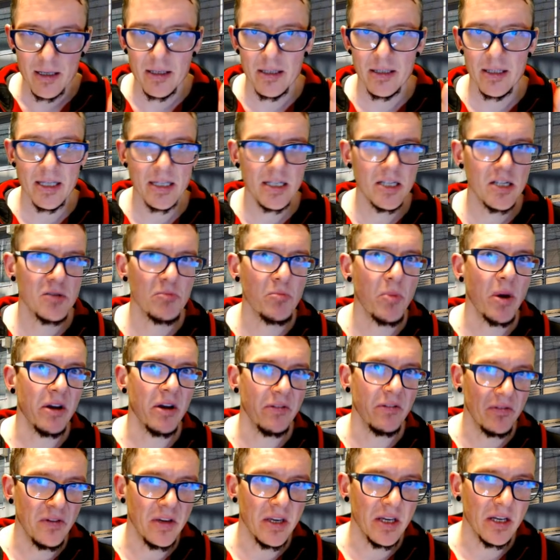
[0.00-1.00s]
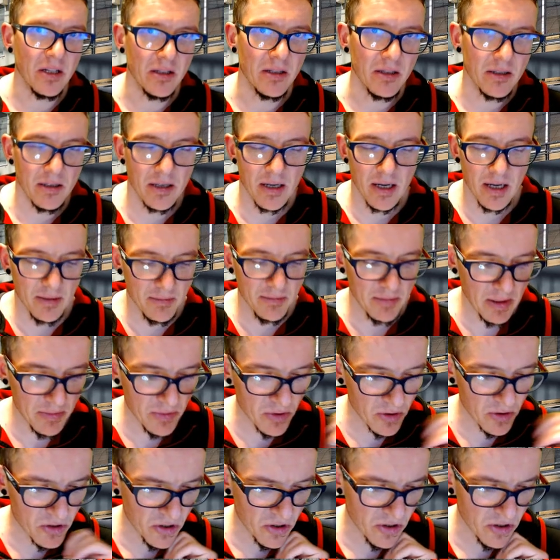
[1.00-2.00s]
This is by feel. I'm
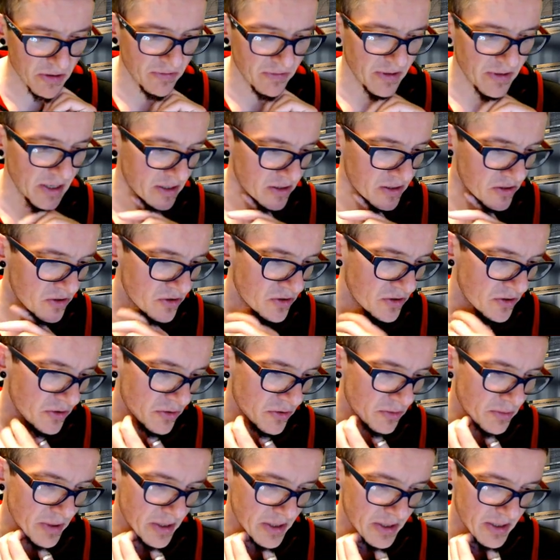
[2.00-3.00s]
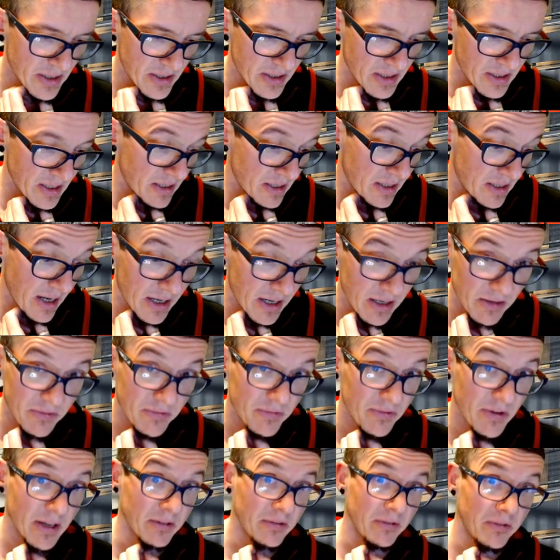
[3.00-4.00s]
not sure if that is true, but it kind of
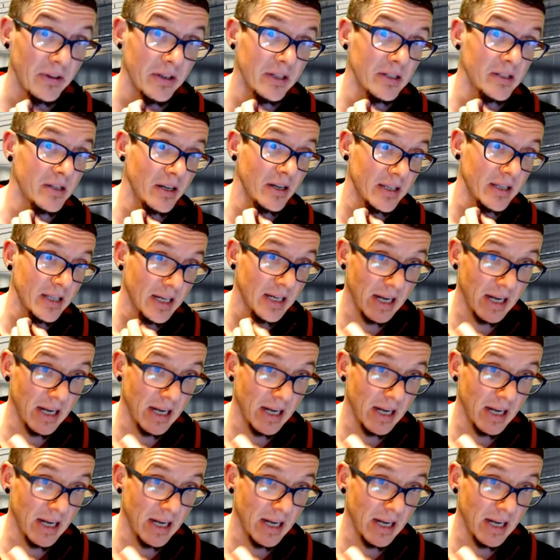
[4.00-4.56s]
like feels like that.